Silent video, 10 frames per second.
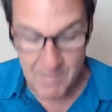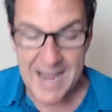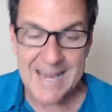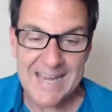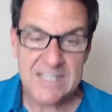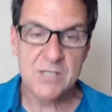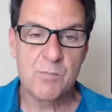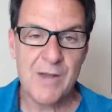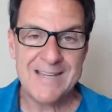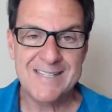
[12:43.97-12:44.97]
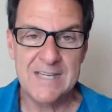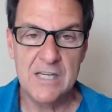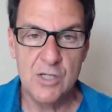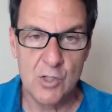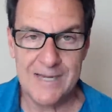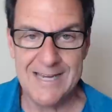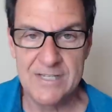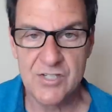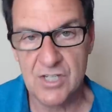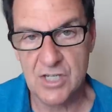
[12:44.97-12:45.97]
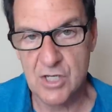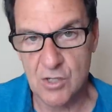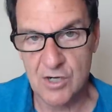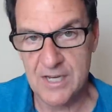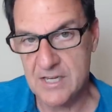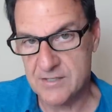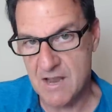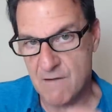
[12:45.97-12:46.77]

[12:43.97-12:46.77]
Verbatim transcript: by expressing your insecurities.